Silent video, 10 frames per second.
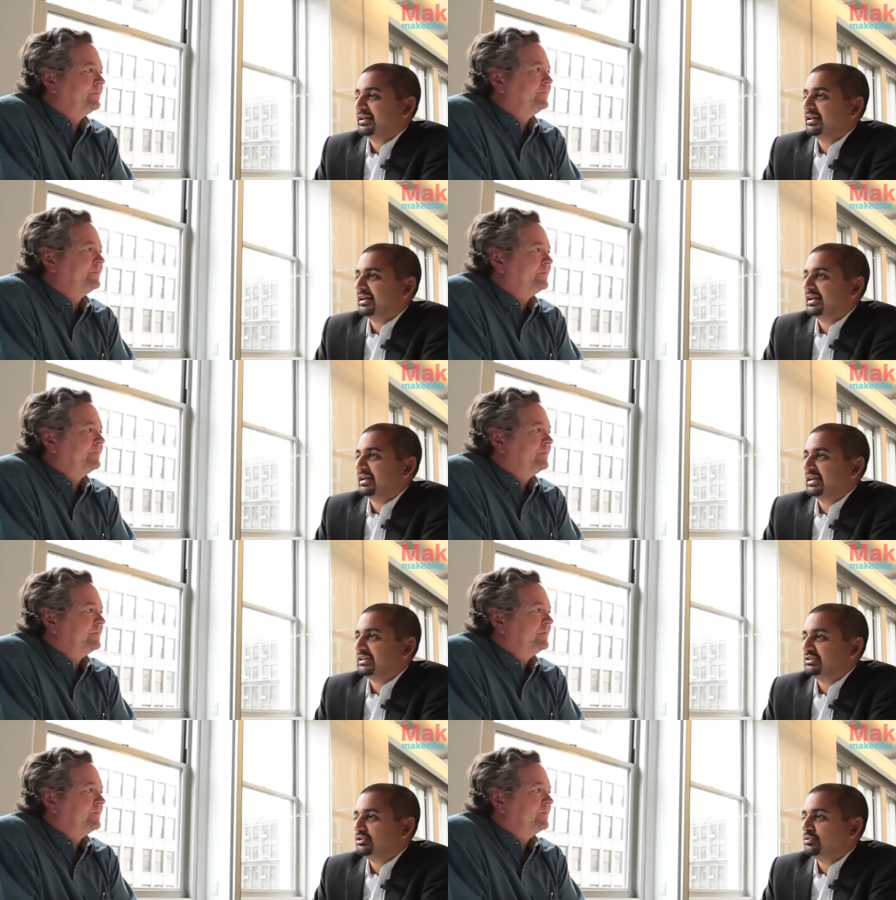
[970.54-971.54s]
Speaker 1: it,
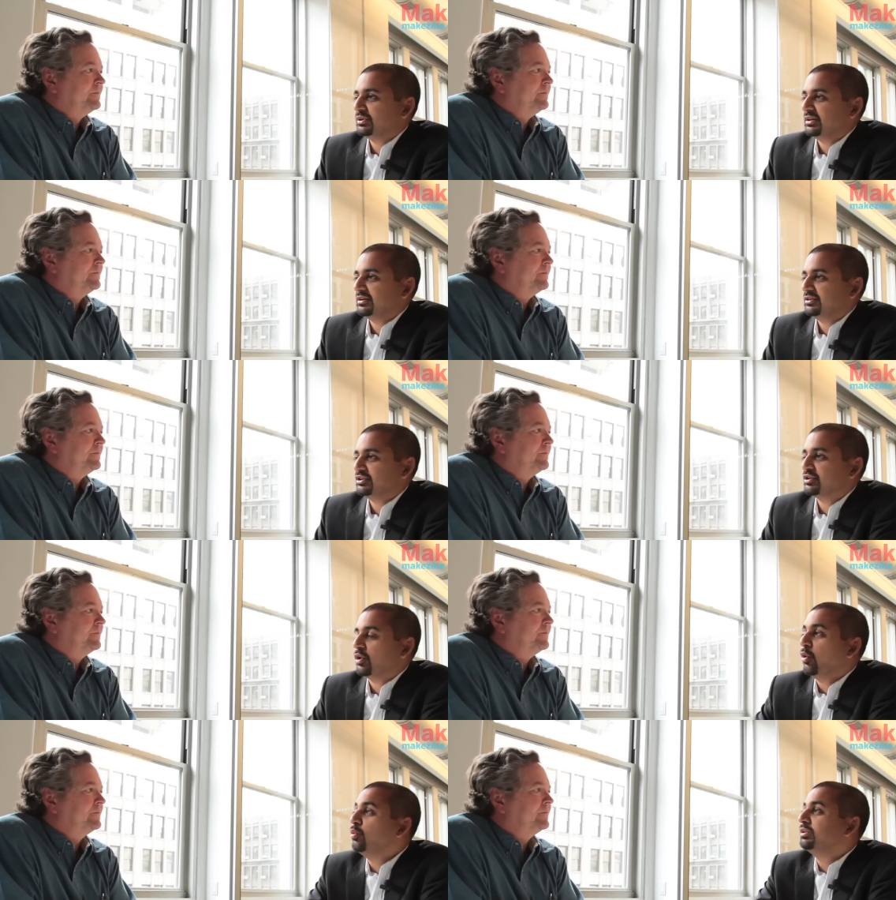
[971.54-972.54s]
it, you can you can
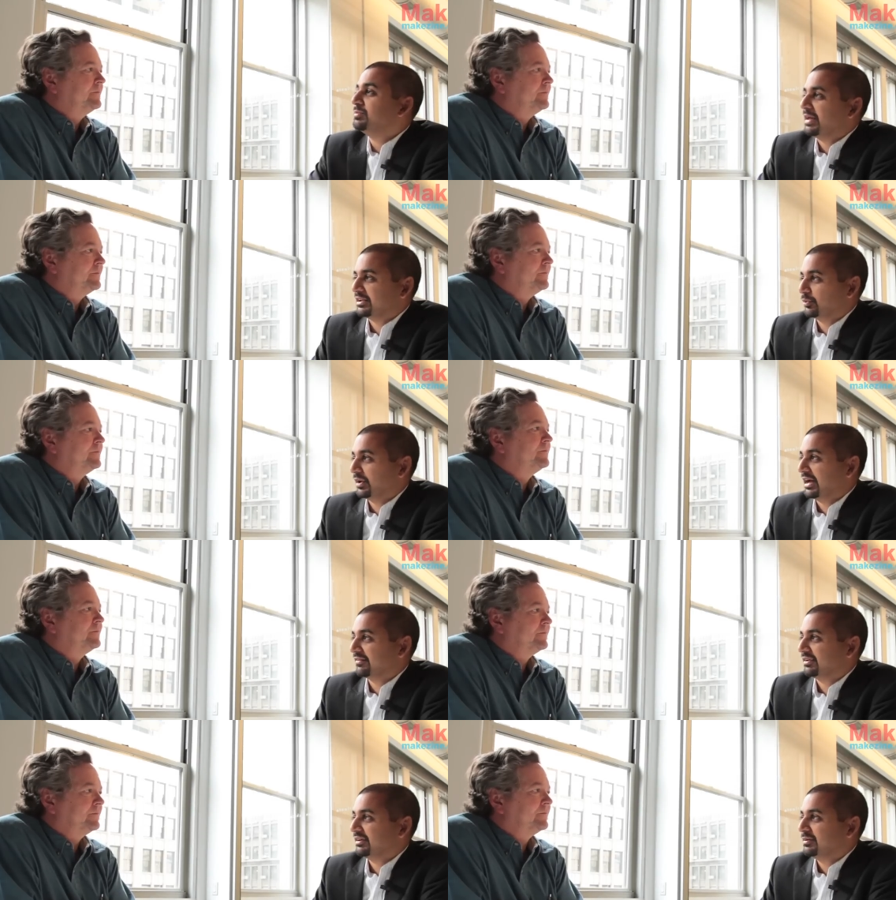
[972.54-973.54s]
only make your way out
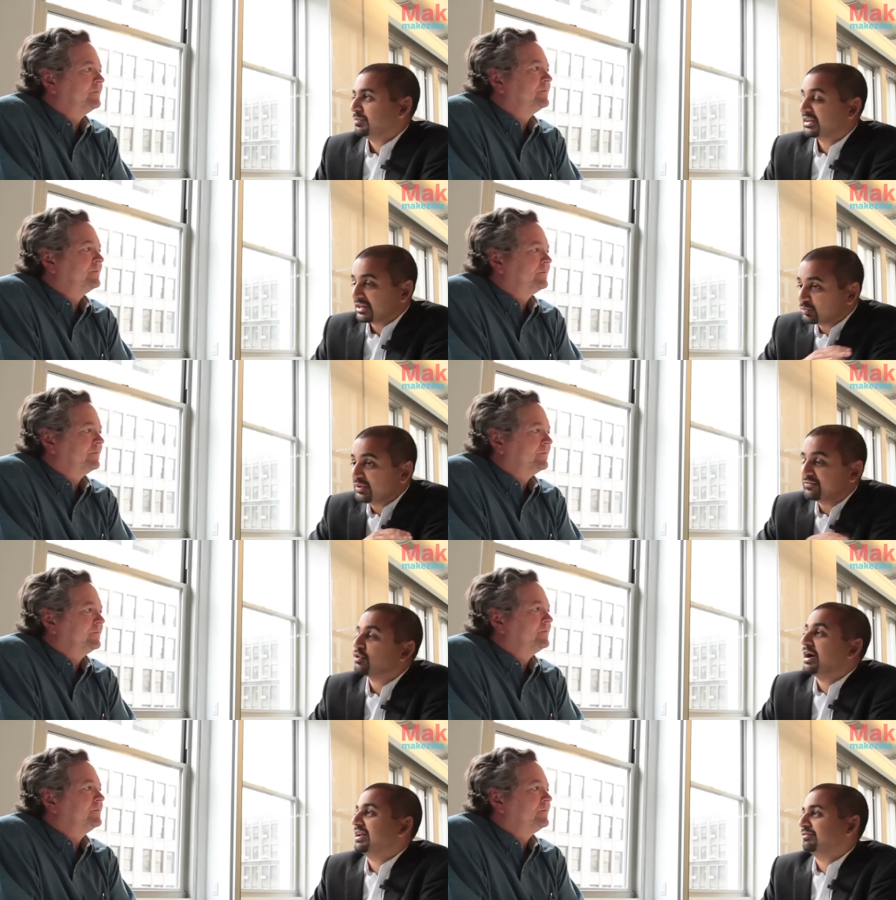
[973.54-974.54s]
of it because we've
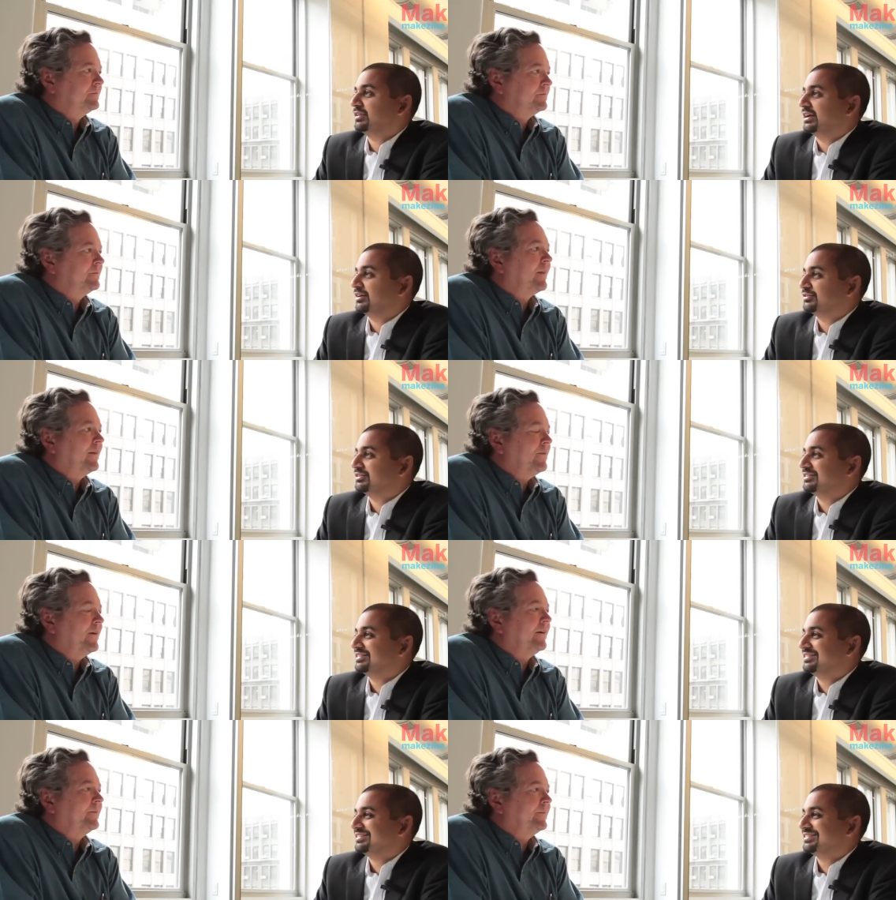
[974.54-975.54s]
tried everything else.
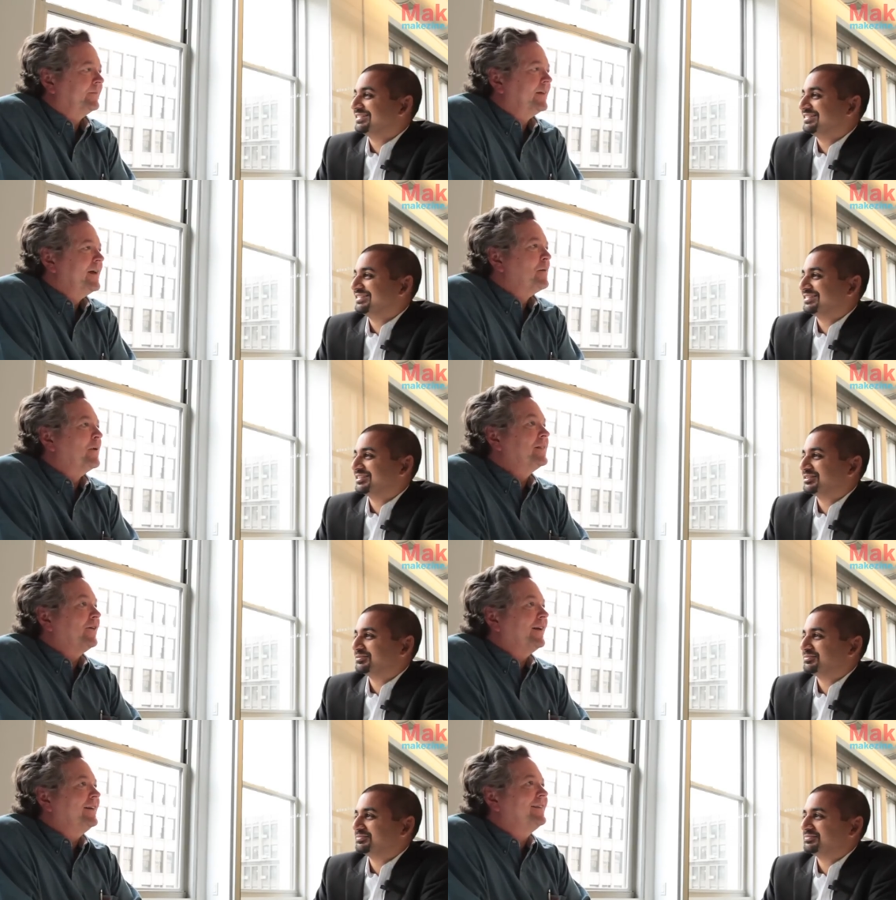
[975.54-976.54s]
Right.
Speaker 2: But
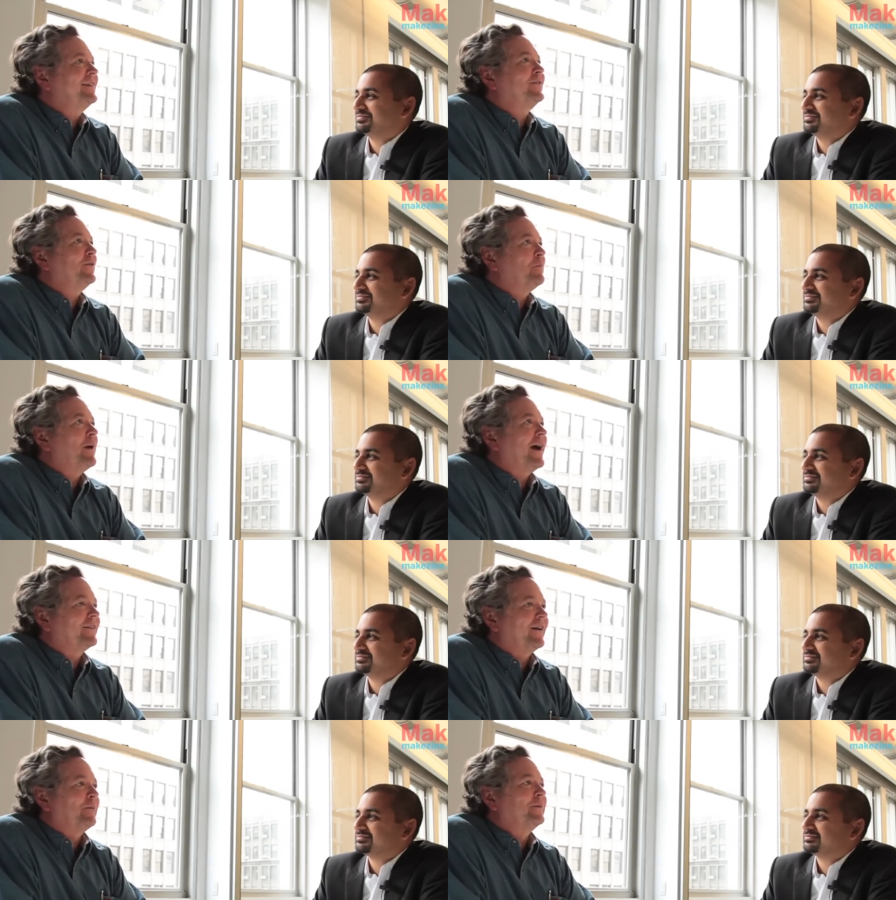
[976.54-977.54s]
there is this sort of
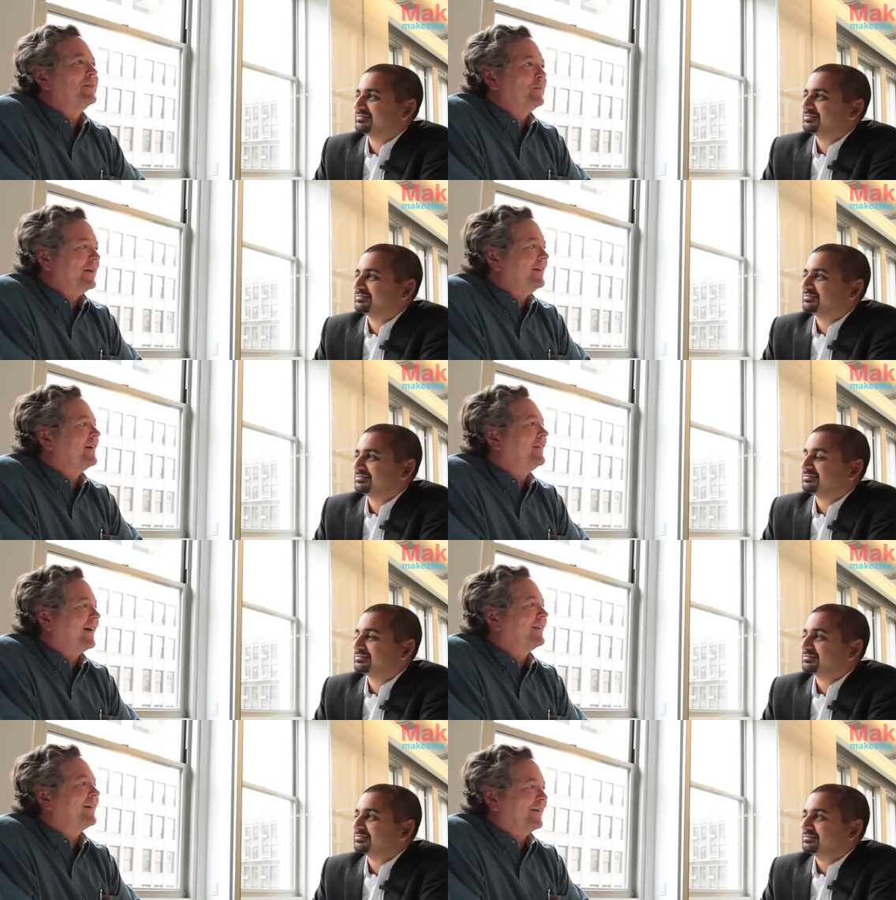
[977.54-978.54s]
backdrop in the media a
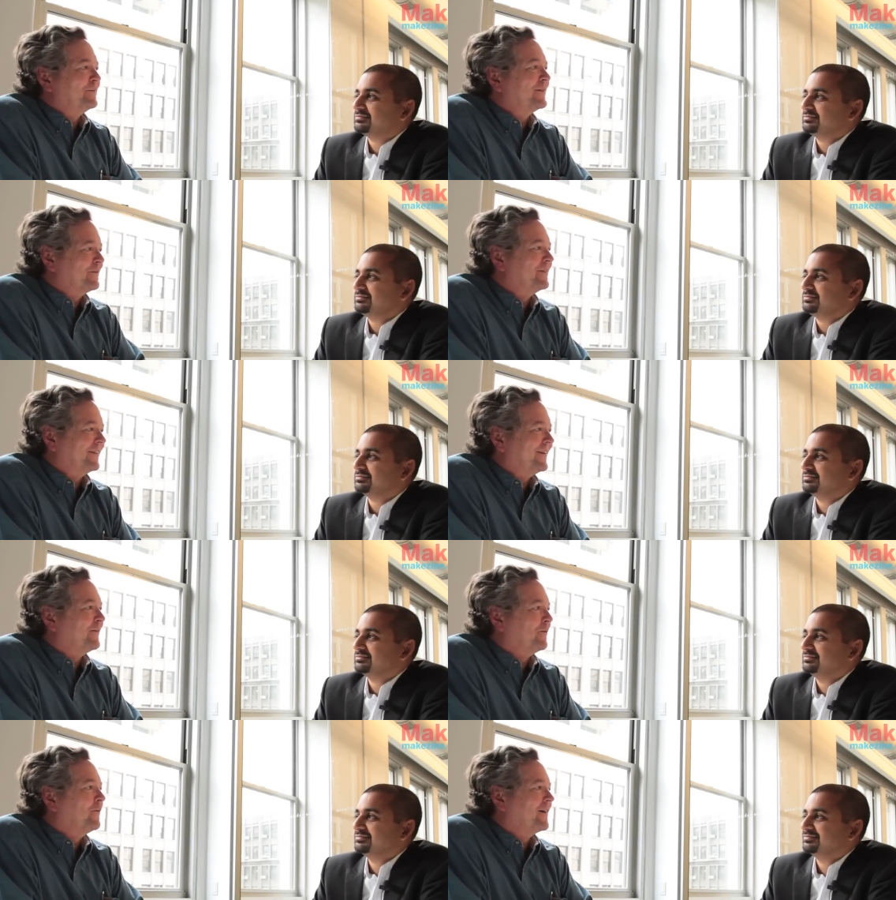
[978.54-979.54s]
lot of times that we say,
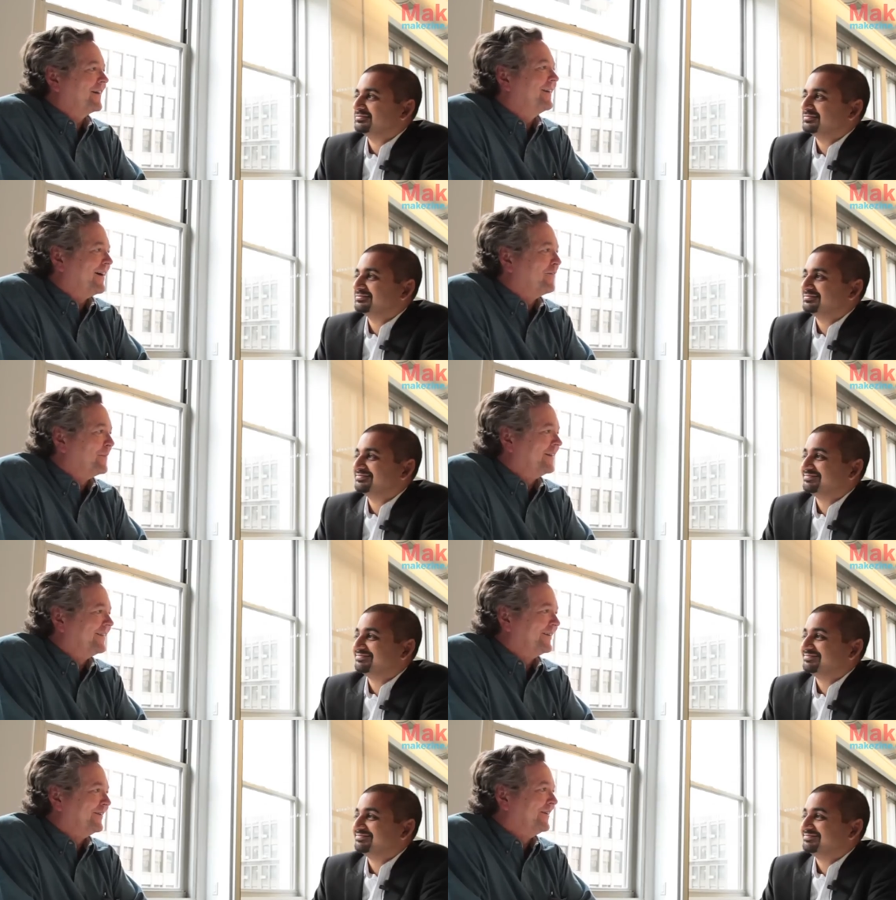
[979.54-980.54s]
"Oh, what can government
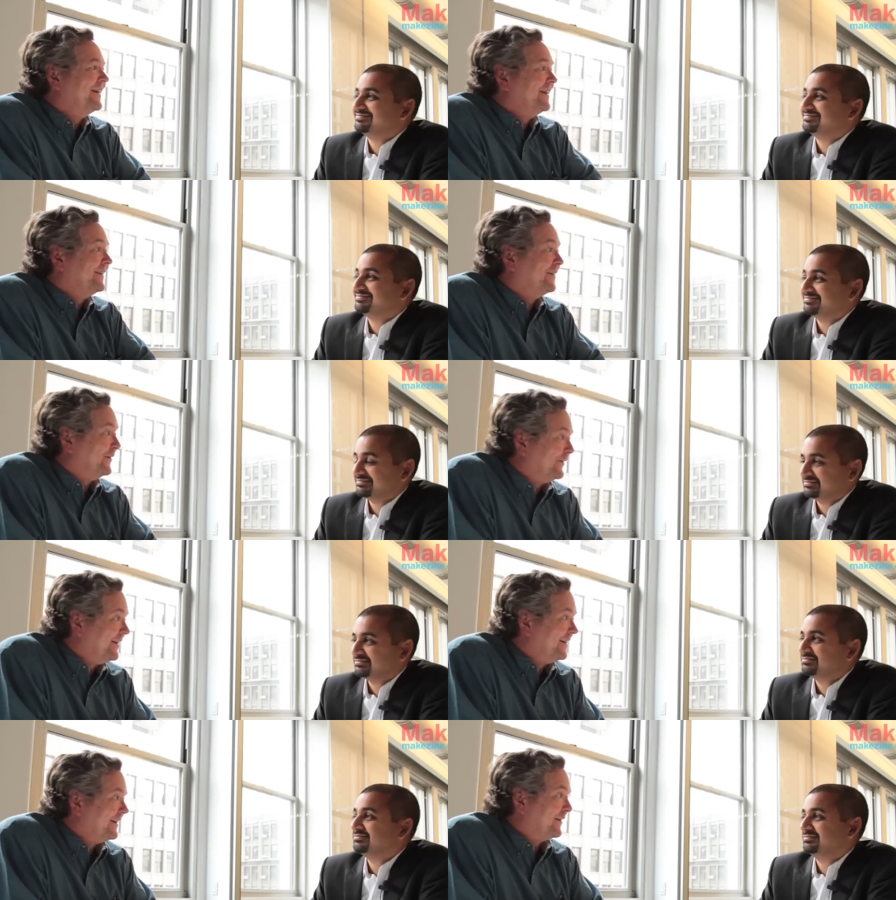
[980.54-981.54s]
do to
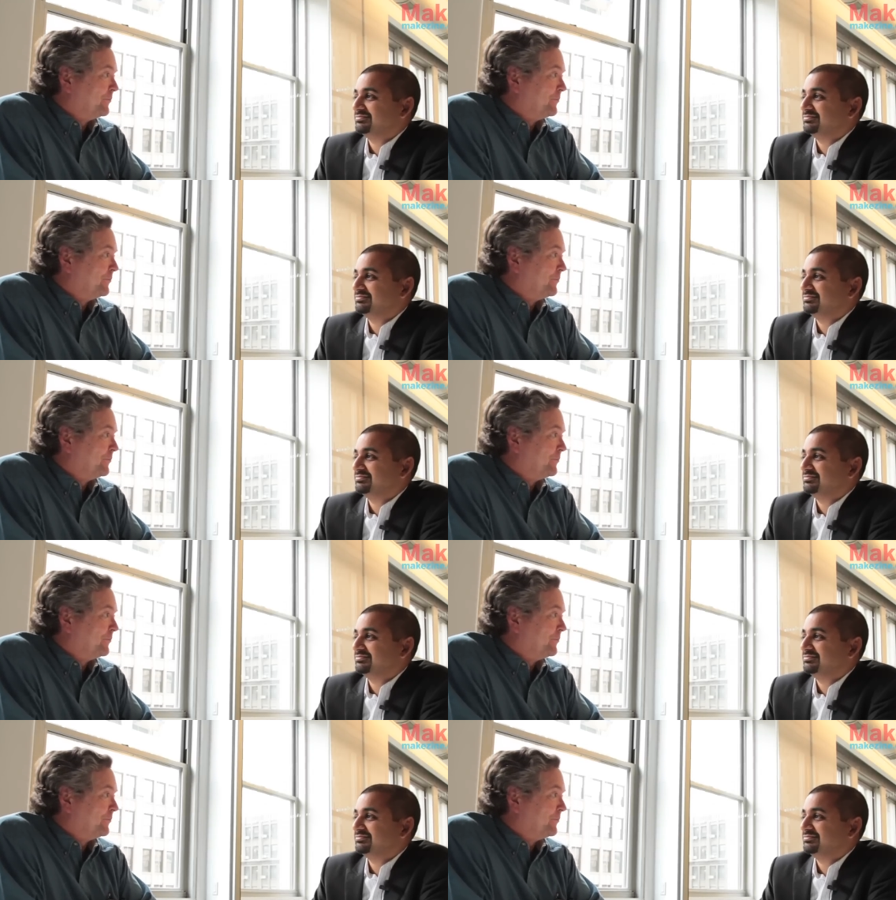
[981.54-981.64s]
mm-hmm.